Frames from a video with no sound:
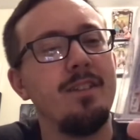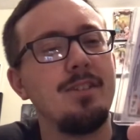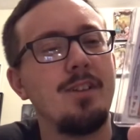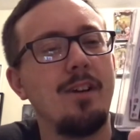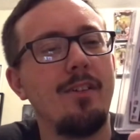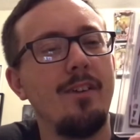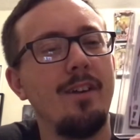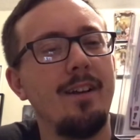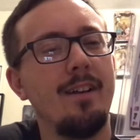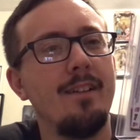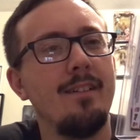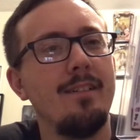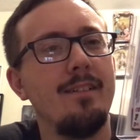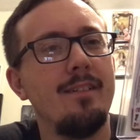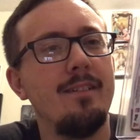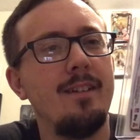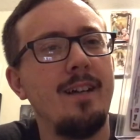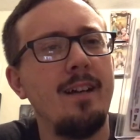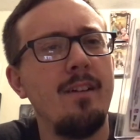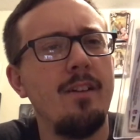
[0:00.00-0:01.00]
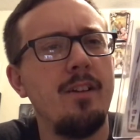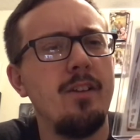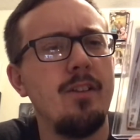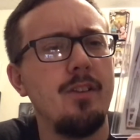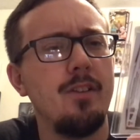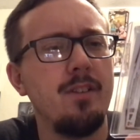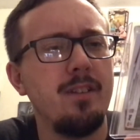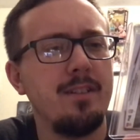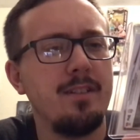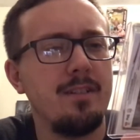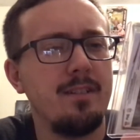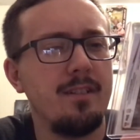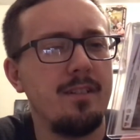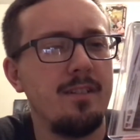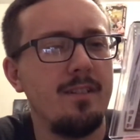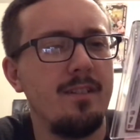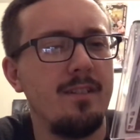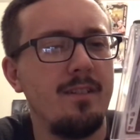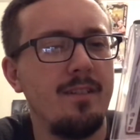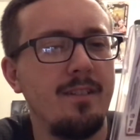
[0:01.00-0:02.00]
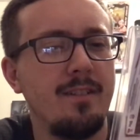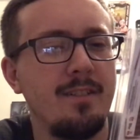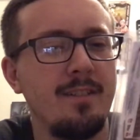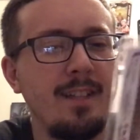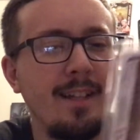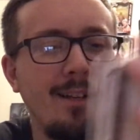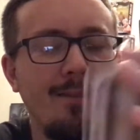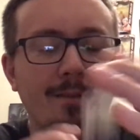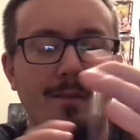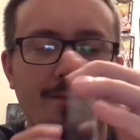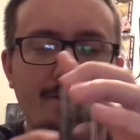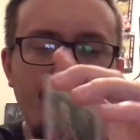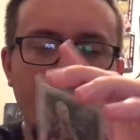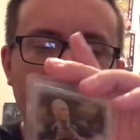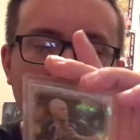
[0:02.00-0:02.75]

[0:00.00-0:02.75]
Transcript: this already. I don't know though. This is a is this like a